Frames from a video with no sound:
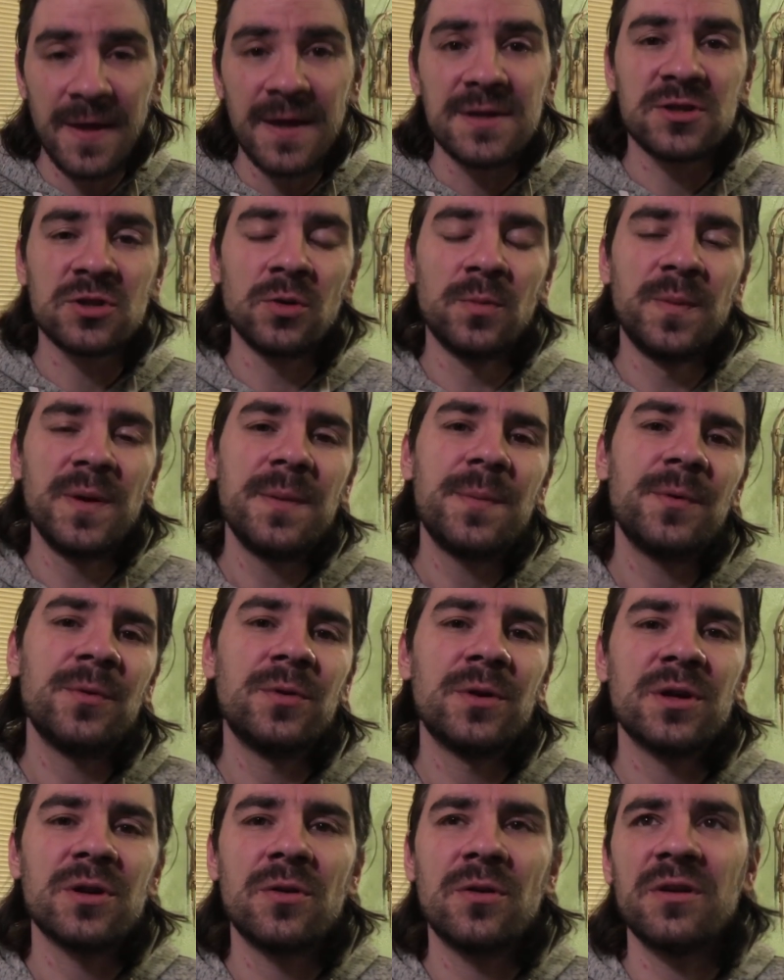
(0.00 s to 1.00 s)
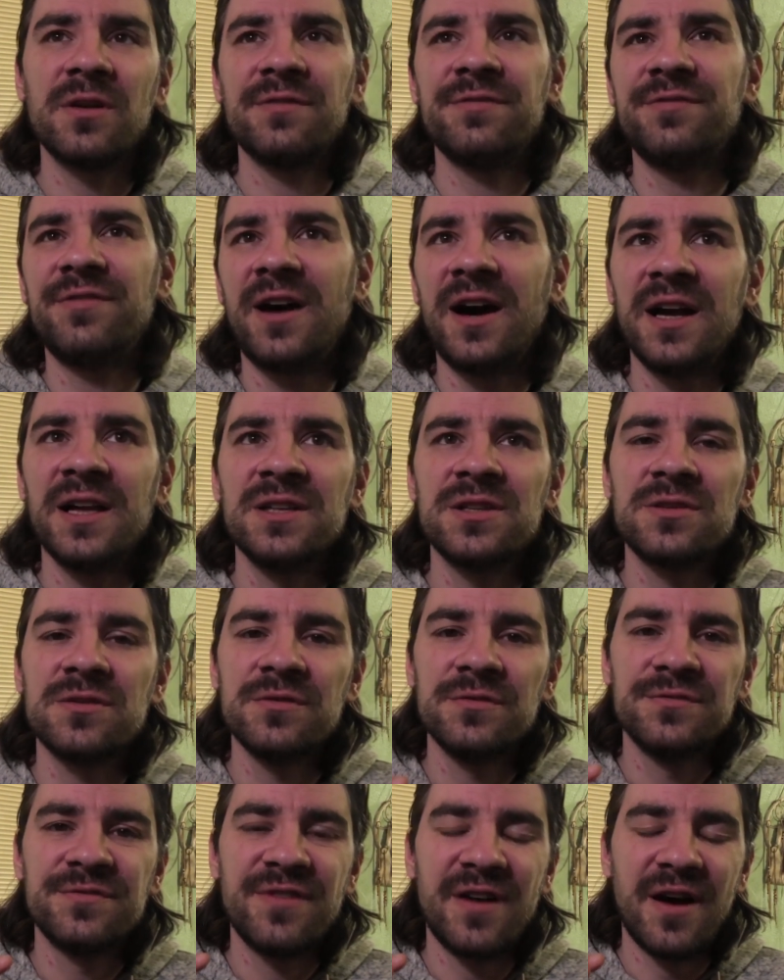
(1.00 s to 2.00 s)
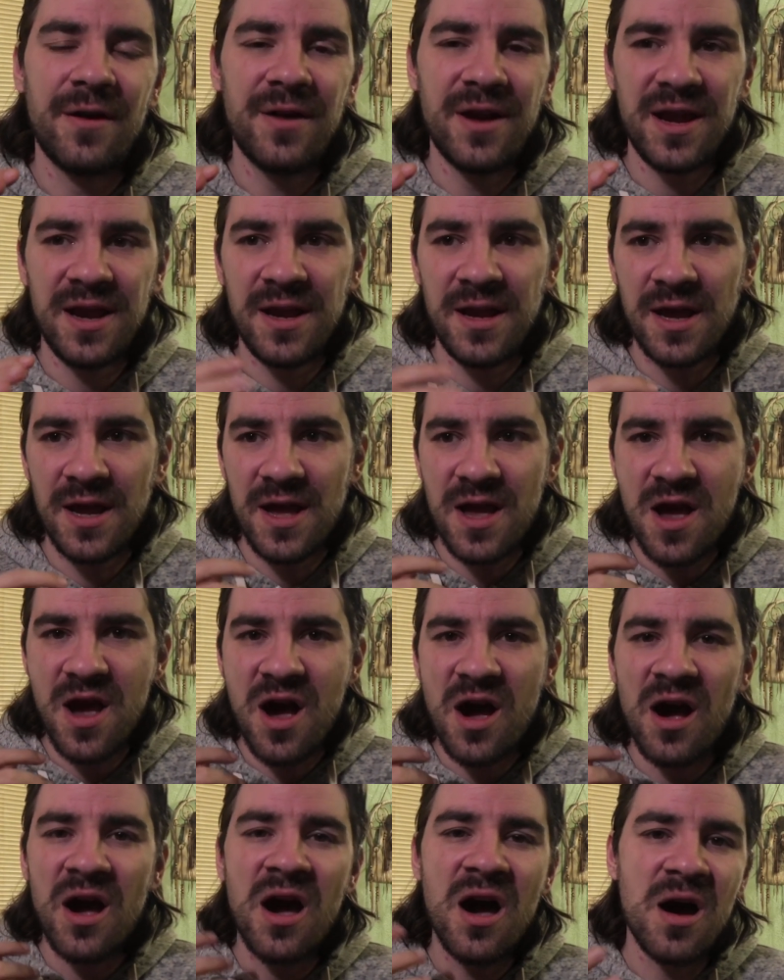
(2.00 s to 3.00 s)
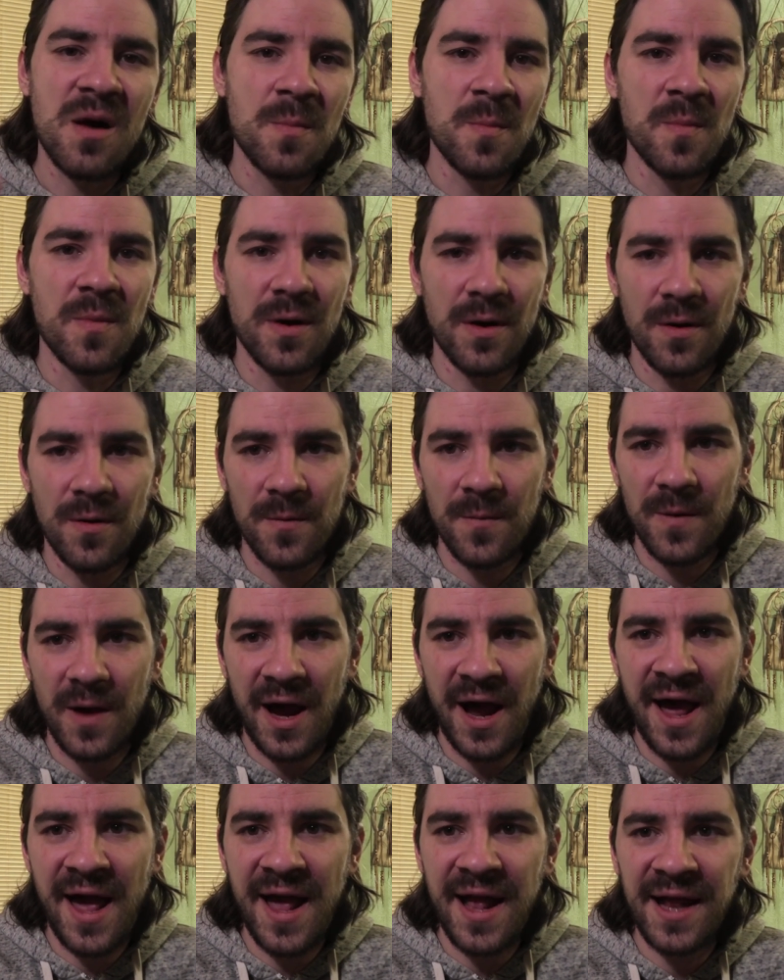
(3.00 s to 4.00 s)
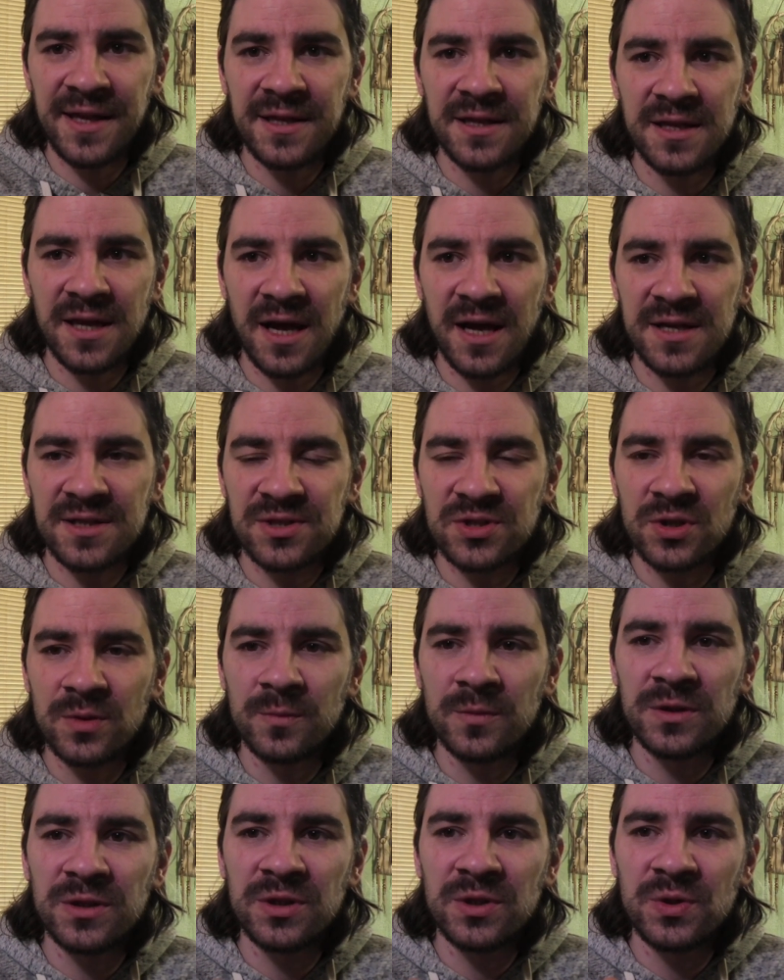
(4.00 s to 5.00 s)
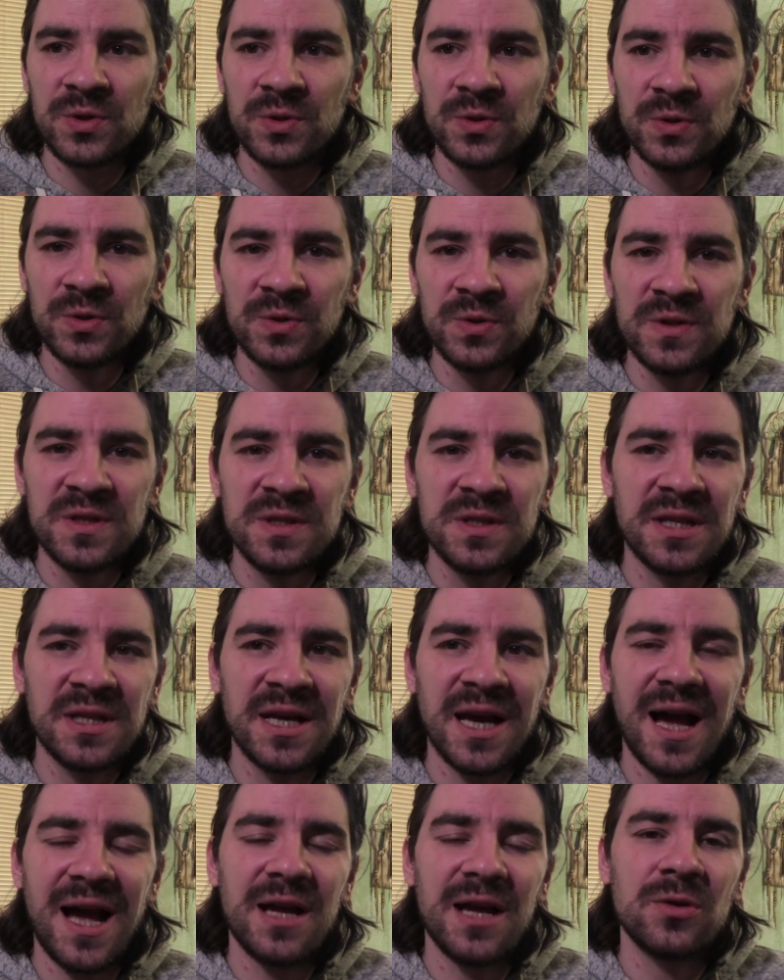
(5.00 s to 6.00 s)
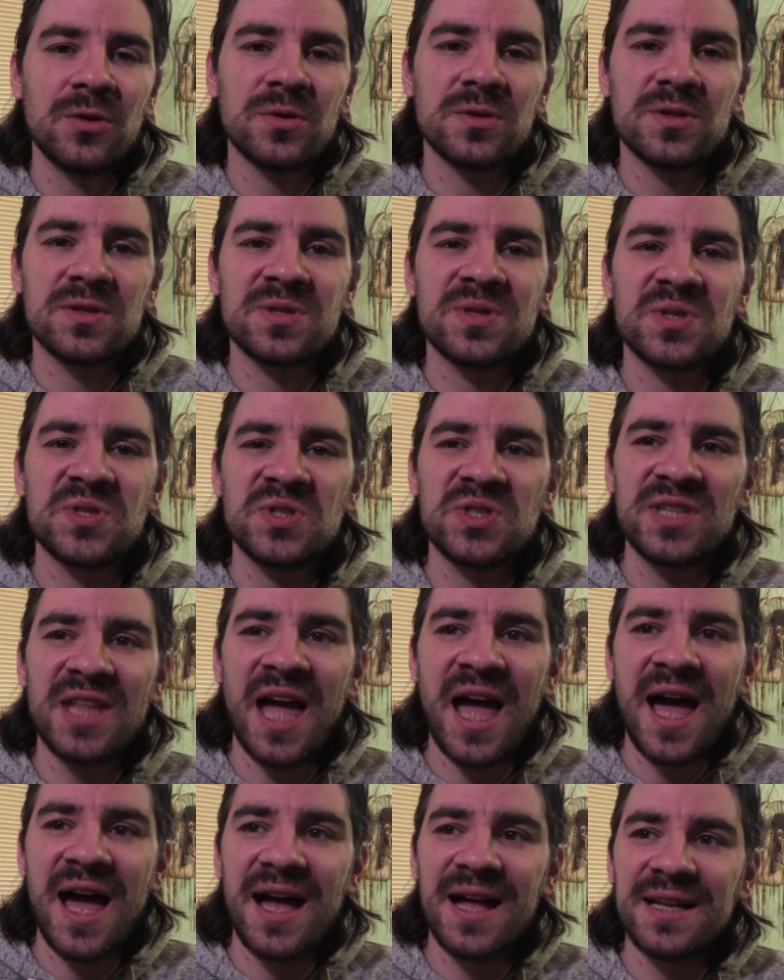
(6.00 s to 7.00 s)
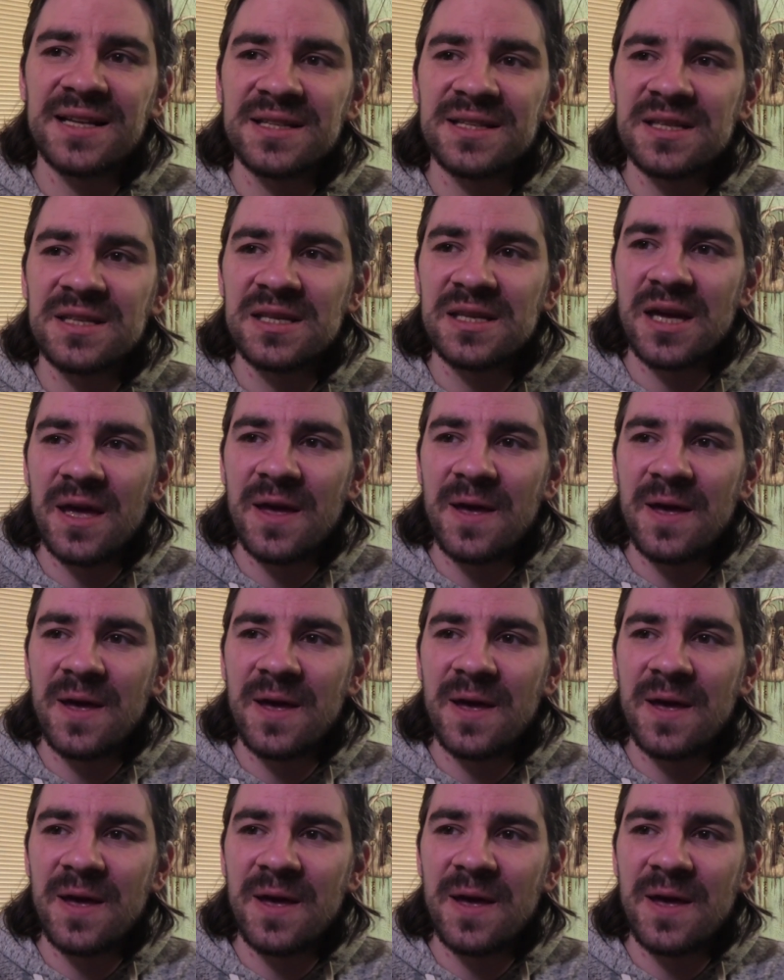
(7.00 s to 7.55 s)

So people are gonna find you very humble, and someone who cannot stand